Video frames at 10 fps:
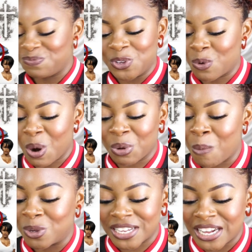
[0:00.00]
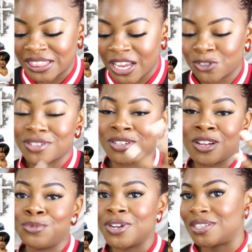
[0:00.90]
You can wear it with almost anything, dress it
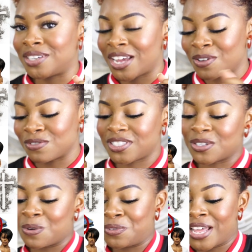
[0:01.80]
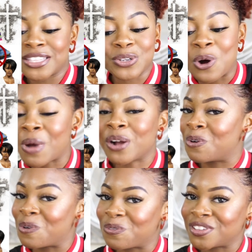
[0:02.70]
up, dress it down. So that's on my
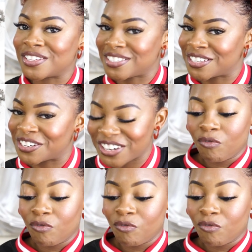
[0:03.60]
goal for this year.